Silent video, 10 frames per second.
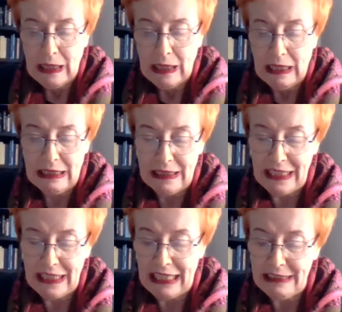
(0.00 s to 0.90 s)

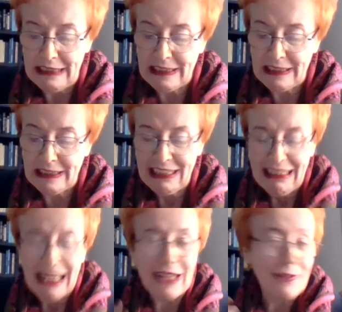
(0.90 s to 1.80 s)
and
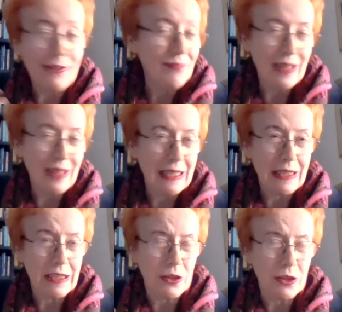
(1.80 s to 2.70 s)

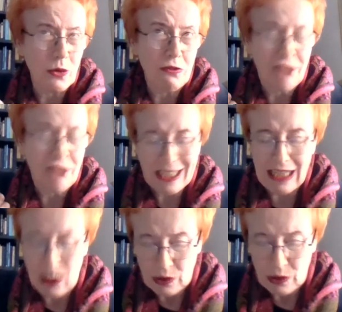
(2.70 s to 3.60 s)
to figure
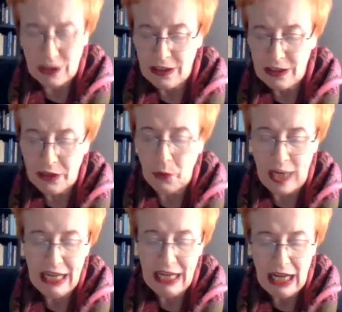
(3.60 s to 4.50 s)
out the
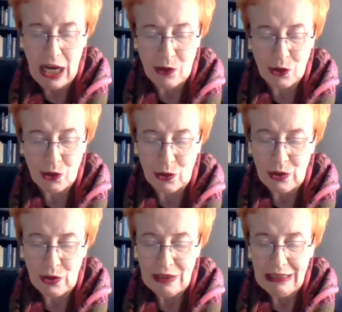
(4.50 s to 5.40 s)
way how to
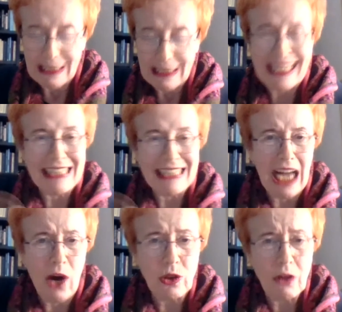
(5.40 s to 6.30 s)
get
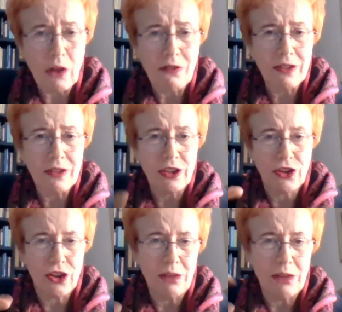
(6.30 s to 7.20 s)
out of the
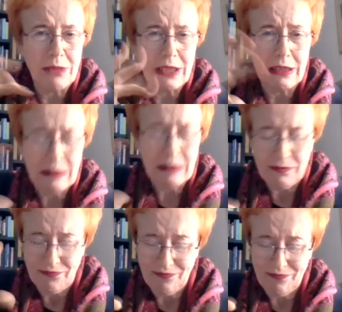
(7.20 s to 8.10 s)
German
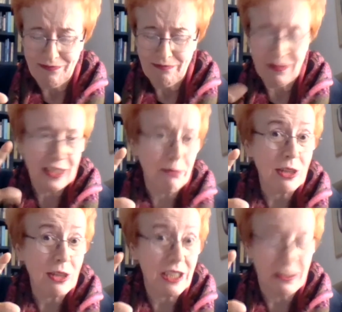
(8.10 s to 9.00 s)

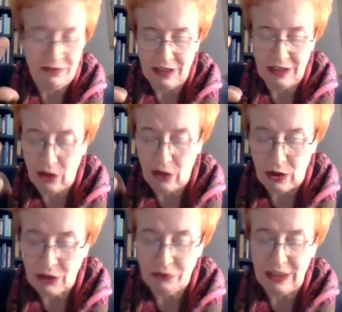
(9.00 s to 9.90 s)
dispositive in
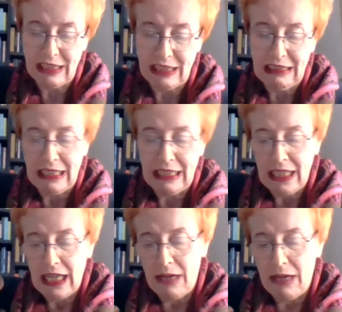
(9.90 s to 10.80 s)
philosophy
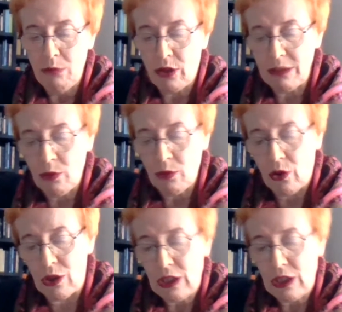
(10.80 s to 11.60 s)
more and more